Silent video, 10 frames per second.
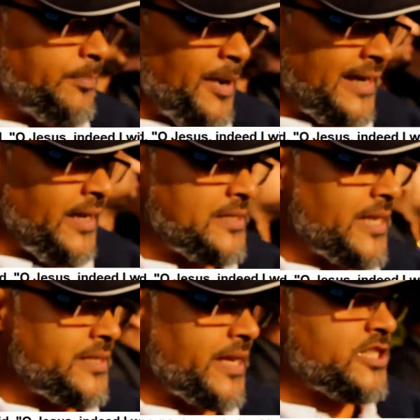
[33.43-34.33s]
in the bracket
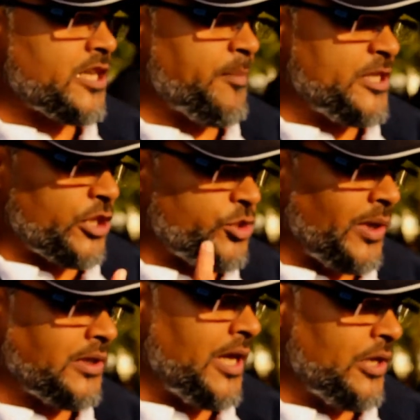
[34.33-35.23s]
it says, in submission
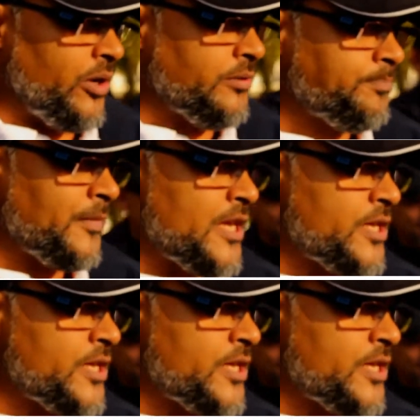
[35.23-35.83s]
to Allah alone,